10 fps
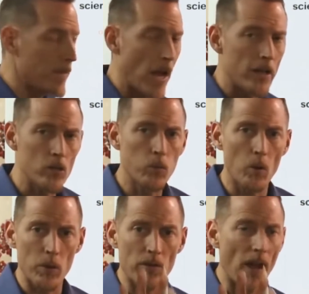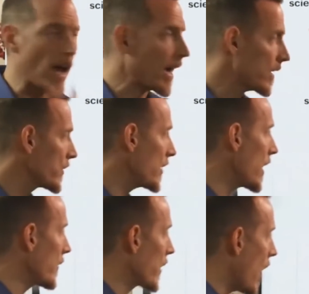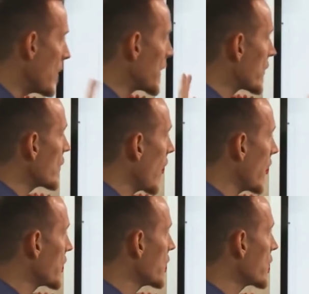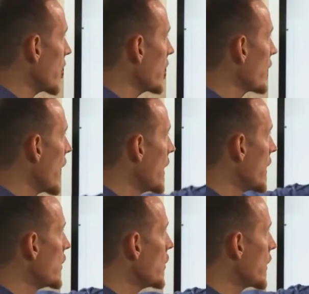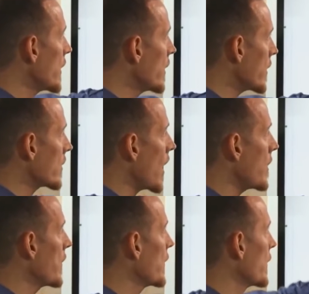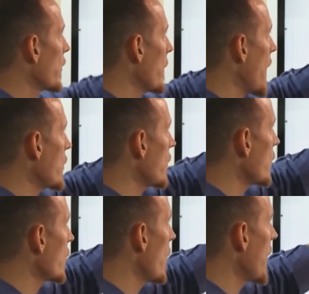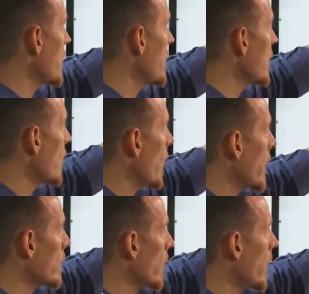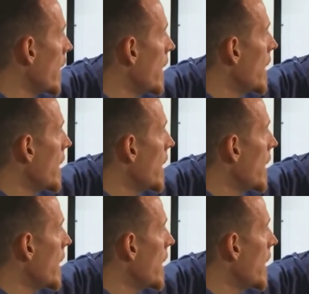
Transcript: Now, here's what we've had. Instead of common sense, instead of using this type of information, this is what makes me so angry.